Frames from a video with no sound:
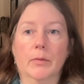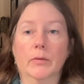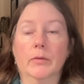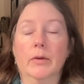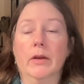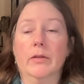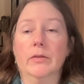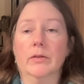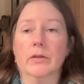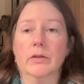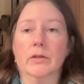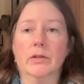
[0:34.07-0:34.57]

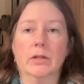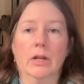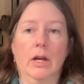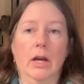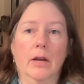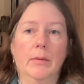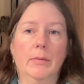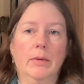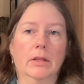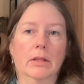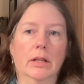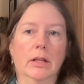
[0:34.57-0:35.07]
around this
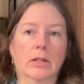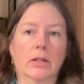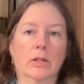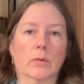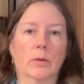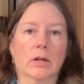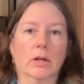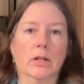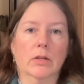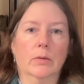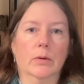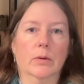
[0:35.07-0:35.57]
time in late
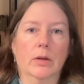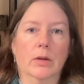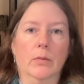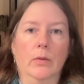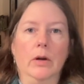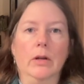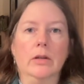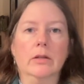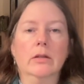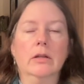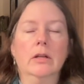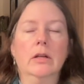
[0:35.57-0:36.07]

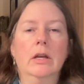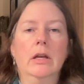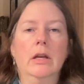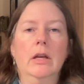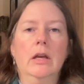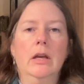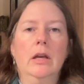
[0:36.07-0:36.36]
2021